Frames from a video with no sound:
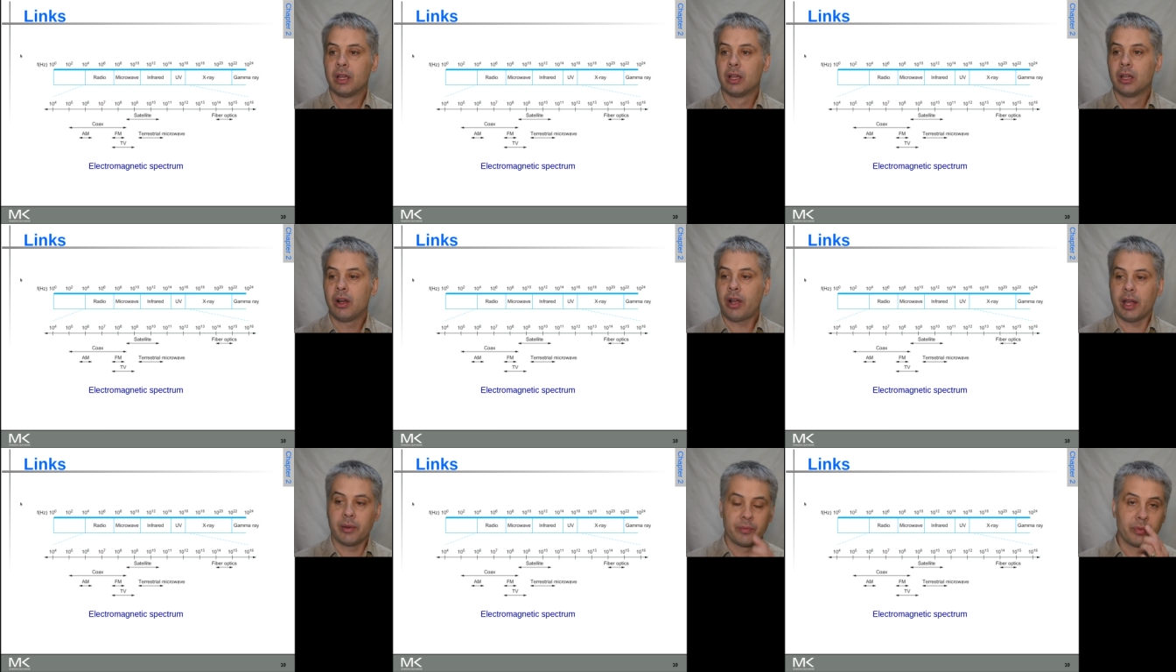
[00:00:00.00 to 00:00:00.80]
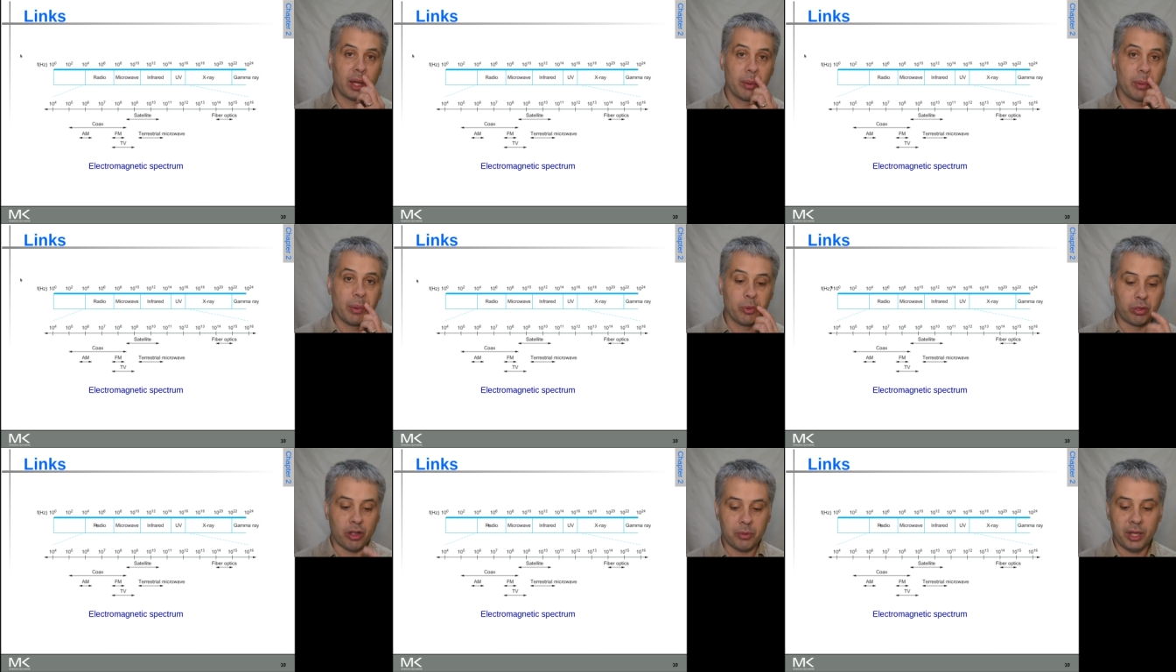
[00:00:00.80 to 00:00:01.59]
Okay, uh, and we'll
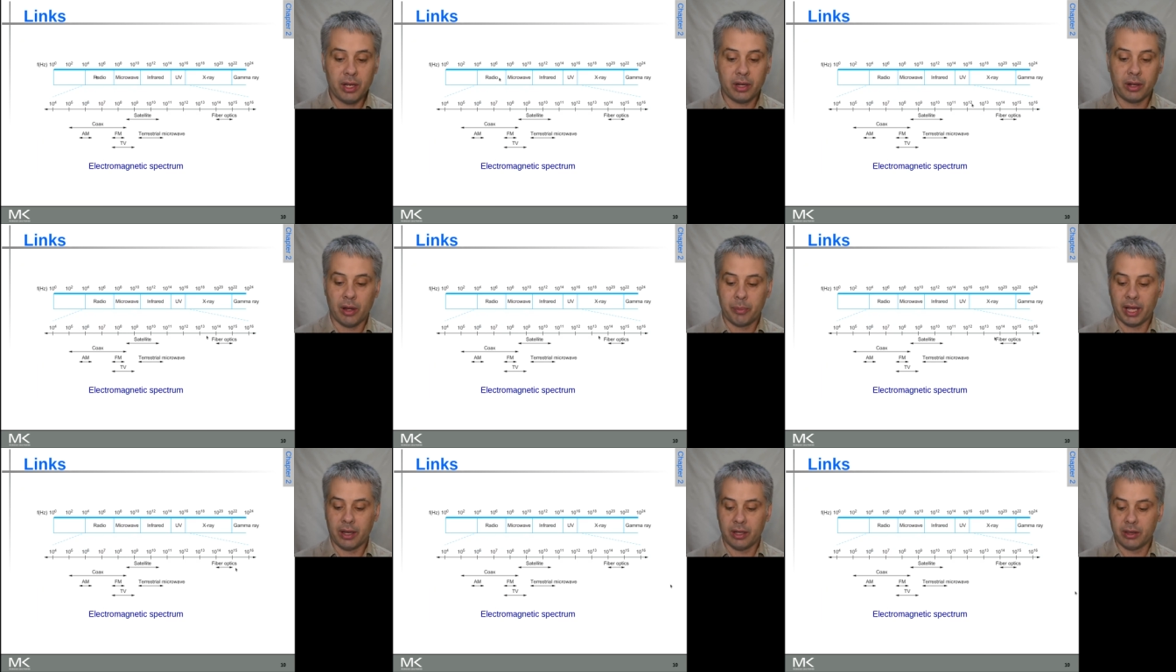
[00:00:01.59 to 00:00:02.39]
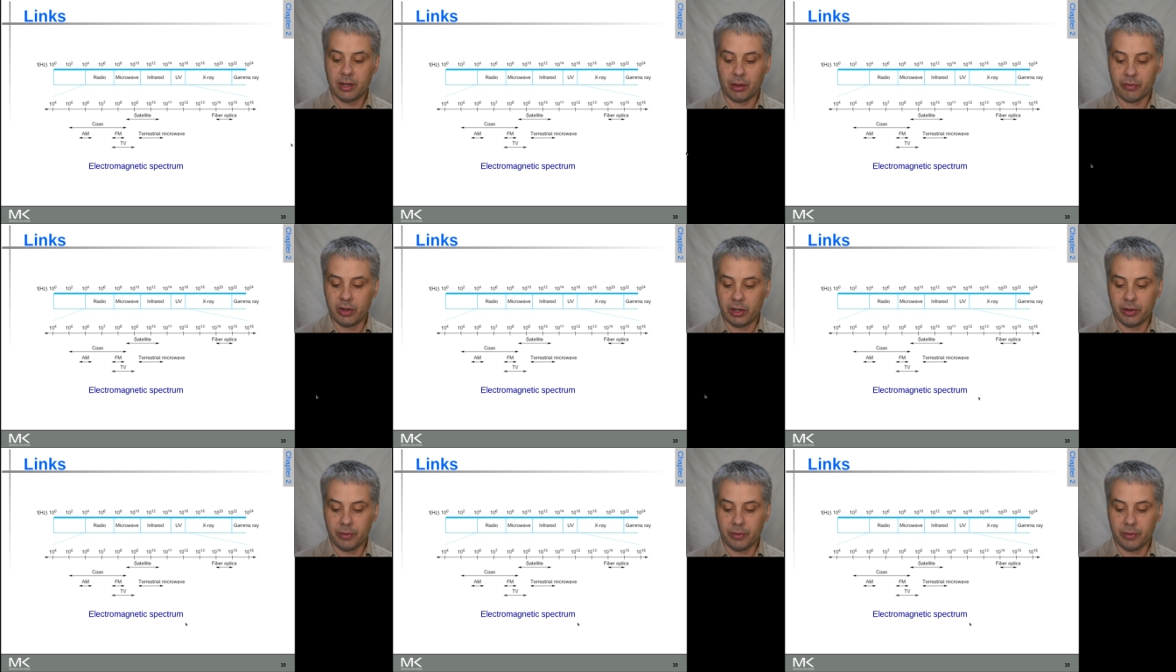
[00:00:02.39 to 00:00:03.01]
stop there and come back in the next video.